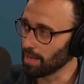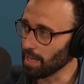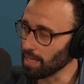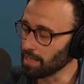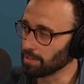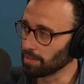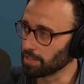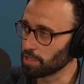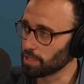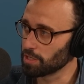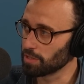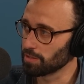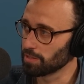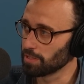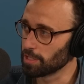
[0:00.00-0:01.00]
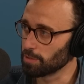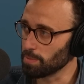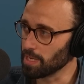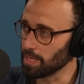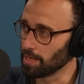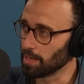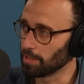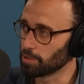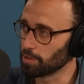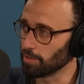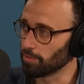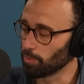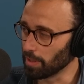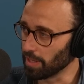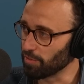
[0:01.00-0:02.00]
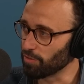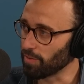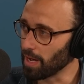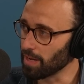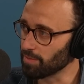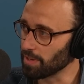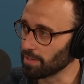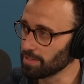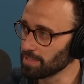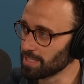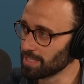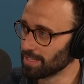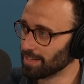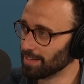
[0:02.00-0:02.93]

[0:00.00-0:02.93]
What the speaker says: English-speaking country for, 5 years?